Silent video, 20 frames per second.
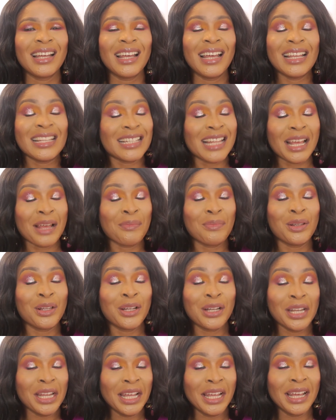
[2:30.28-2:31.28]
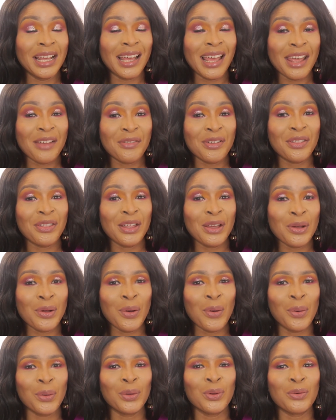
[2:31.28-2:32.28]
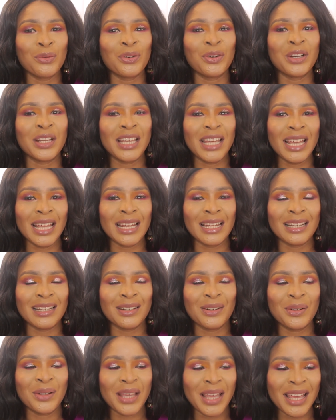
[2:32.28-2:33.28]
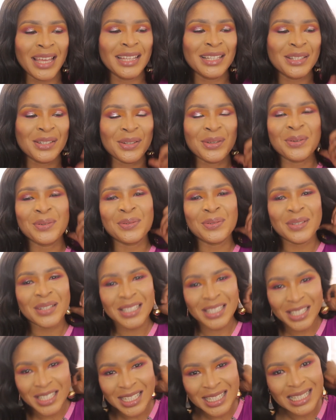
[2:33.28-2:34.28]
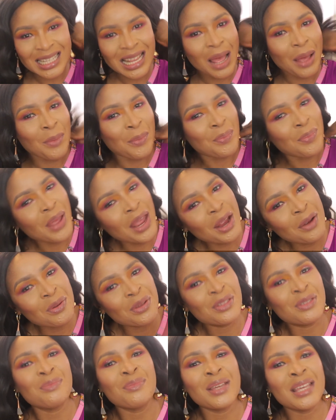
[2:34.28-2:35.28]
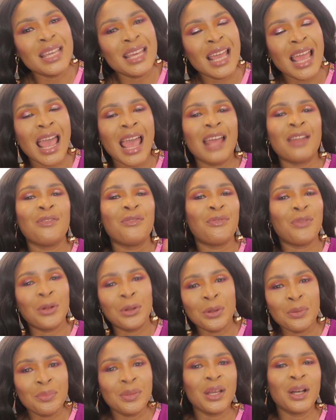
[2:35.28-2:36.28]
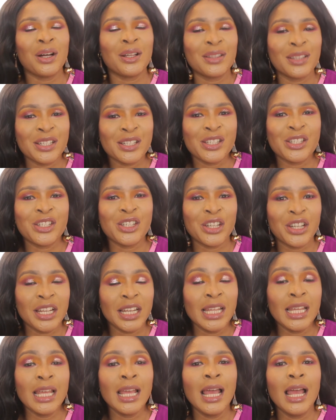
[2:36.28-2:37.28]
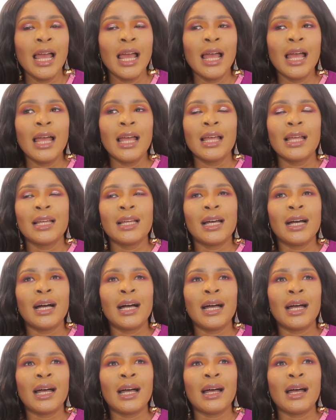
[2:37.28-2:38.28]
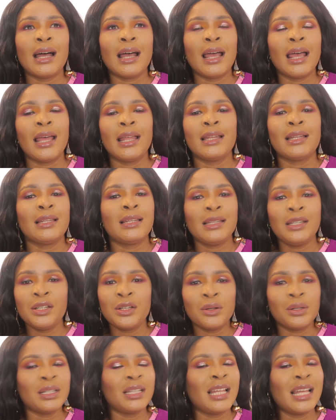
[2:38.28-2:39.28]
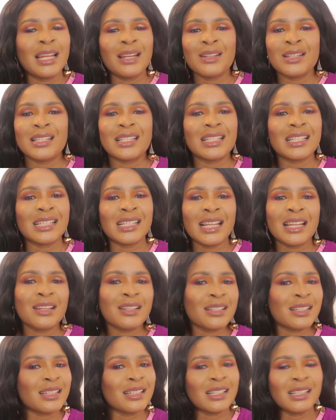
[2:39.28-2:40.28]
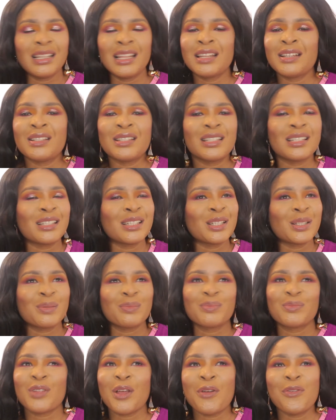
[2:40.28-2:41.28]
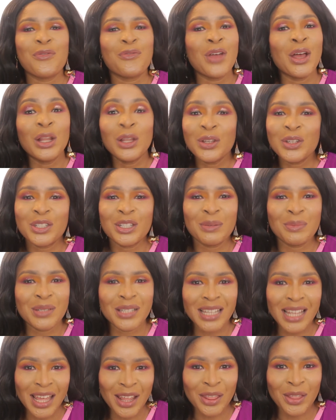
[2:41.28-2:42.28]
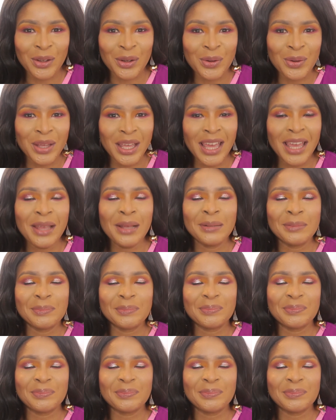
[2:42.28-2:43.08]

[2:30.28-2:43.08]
it's like I'm learning everything all over again. Okay, so just bear with me and follow me on this journey, and you know, let us fellowship together. Okay,